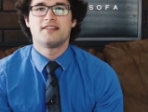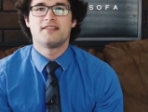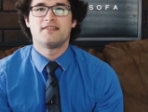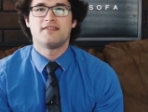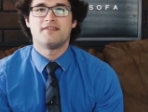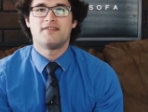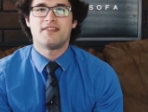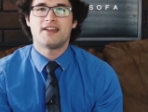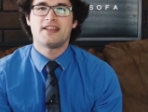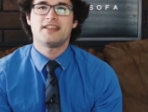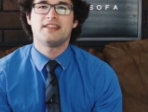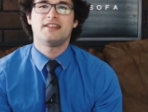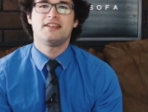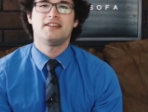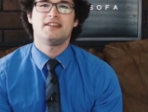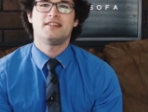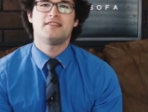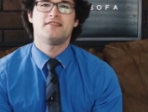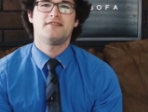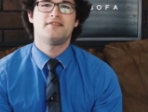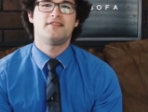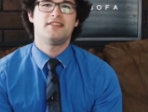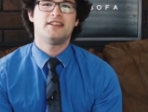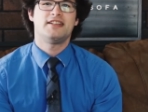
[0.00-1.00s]

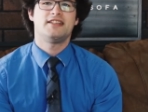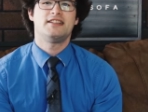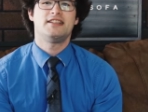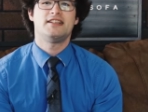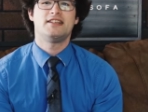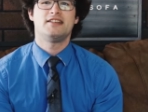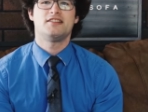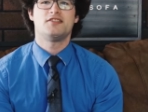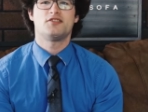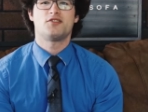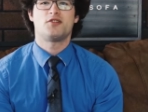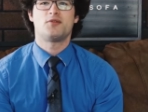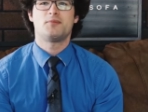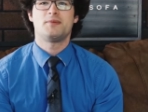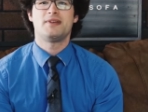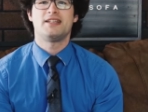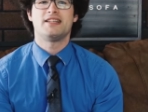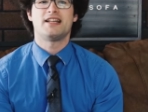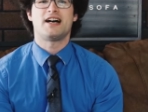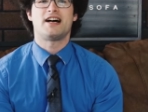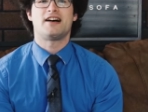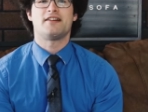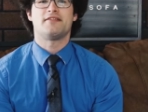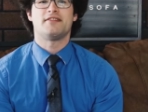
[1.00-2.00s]
Veni, Vidi,
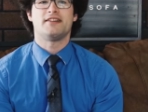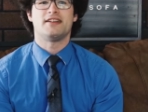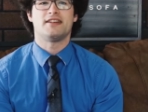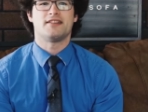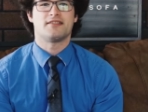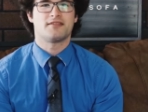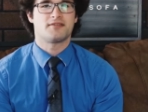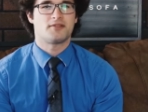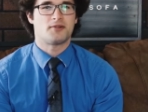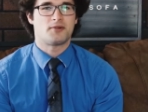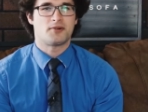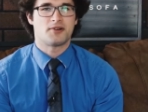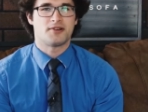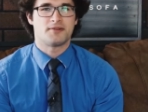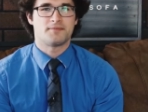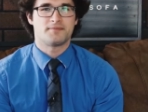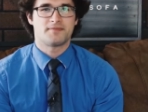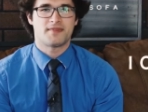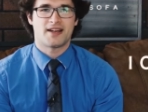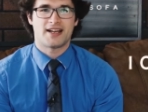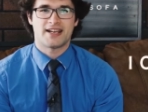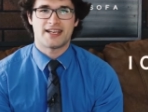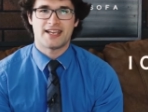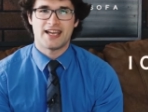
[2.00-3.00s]
Nominavi, or
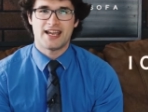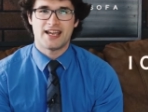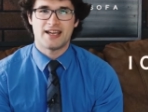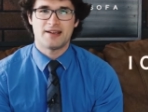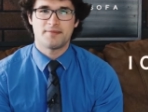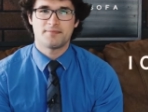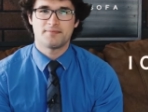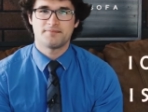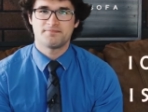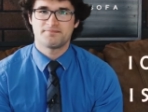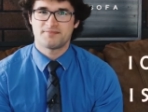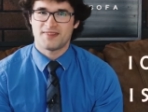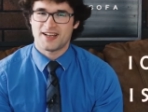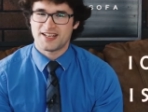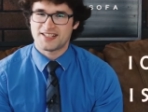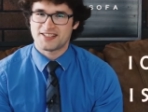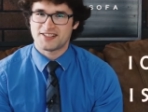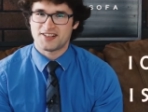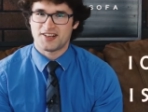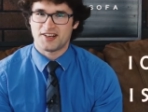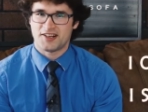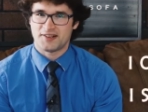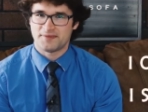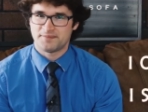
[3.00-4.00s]
I came, I
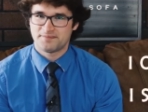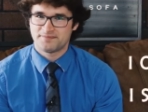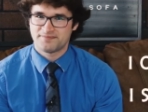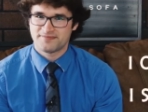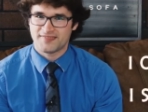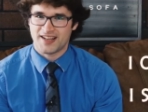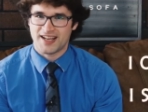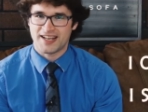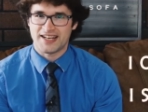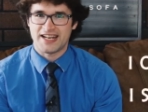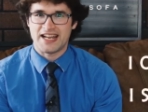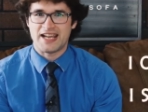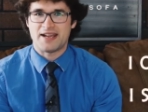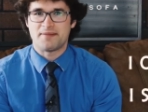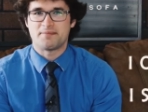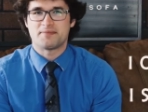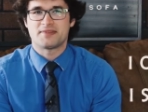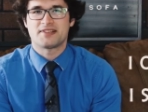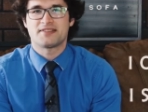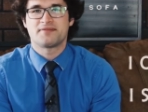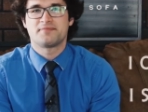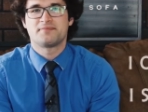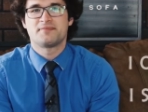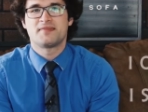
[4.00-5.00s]
saw, I
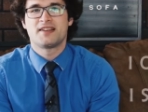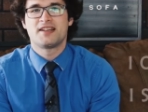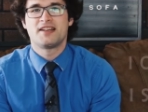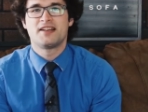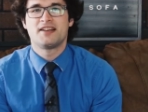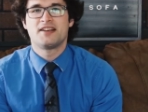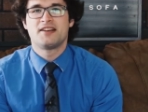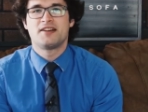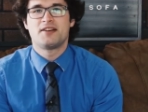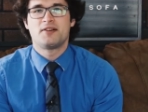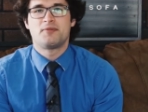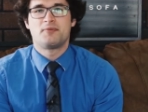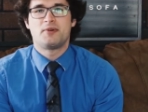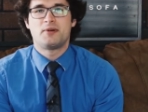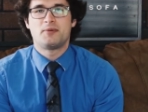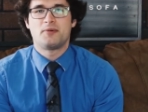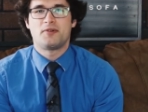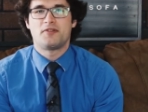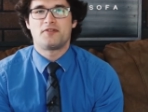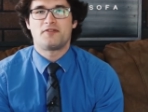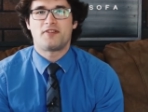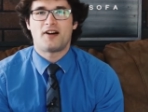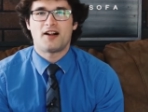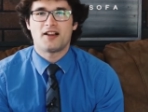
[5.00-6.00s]
named. We
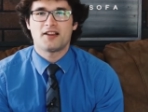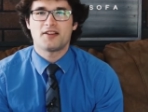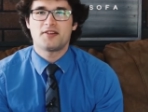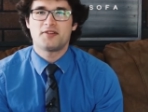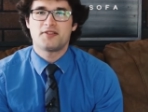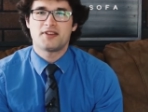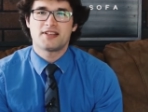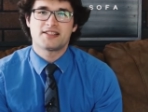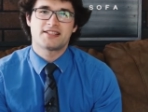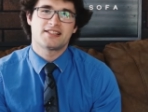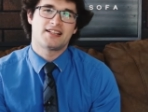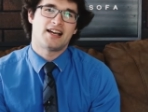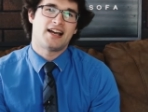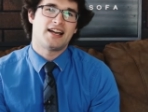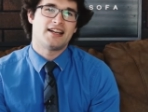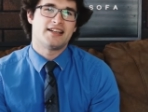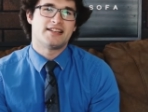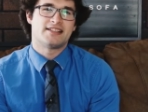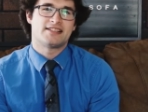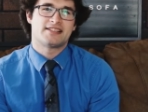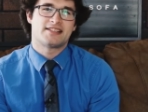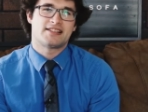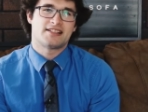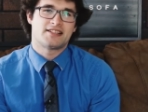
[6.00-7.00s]
will follow this
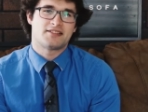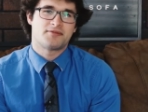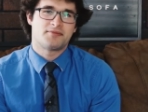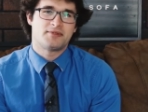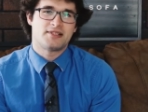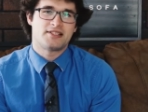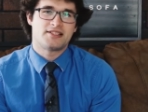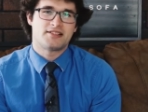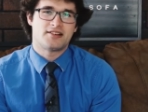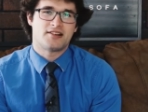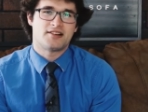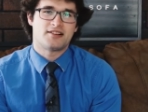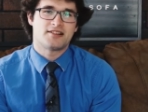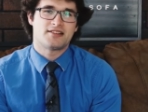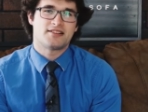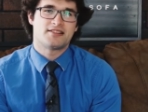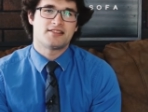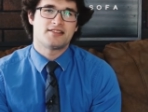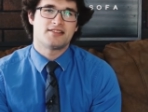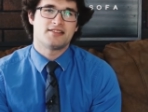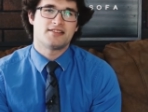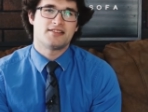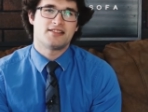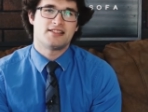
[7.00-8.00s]
guidance as we start
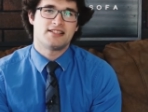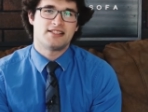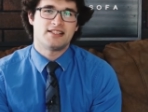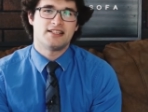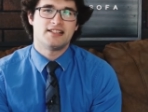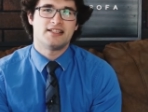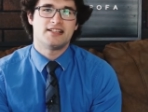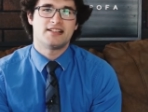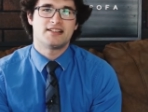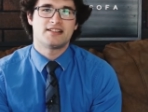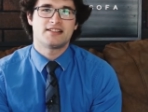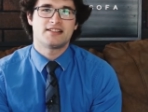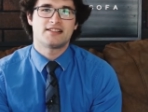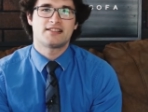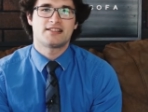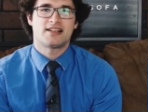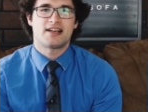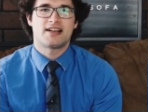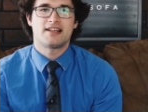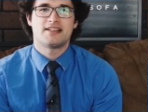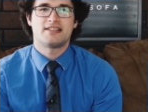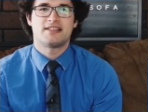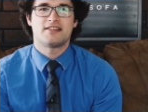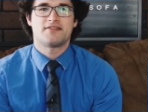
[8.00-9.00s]
seeing
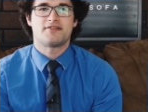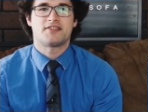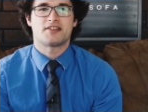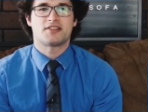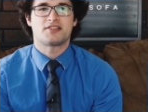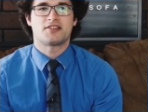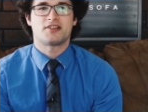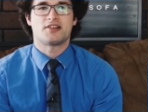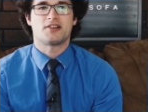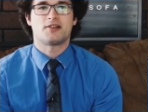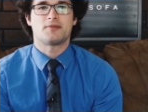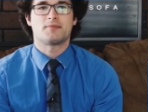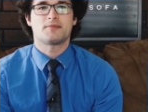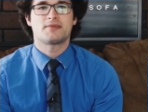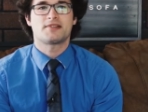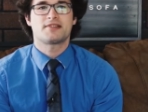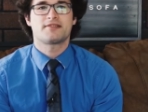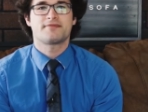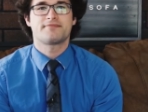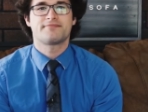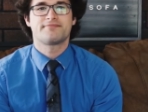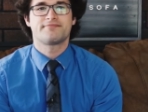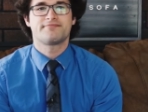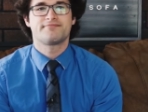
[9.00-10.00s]
scientific
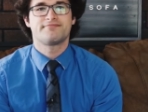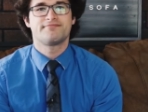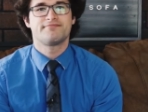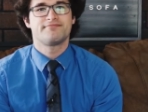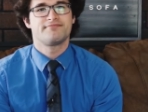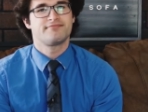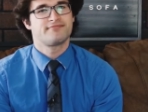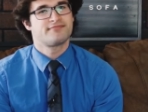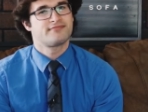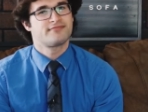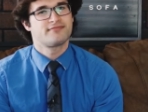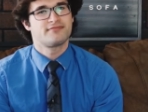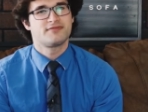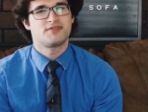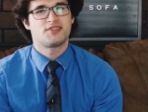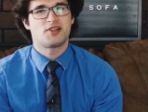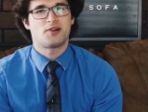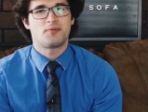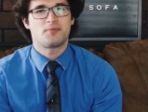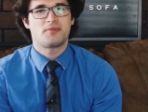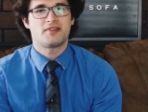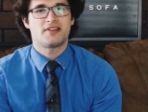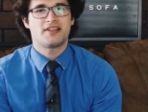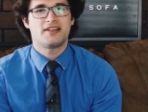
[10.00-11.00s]
terms.
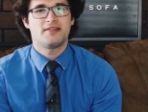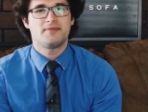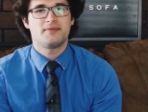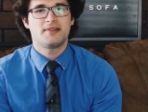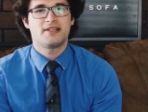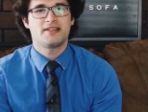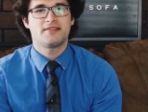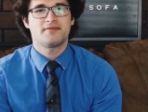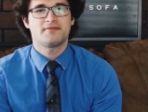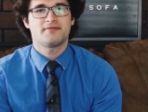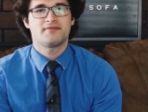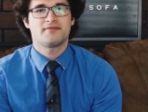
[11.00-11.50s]
Don't believe me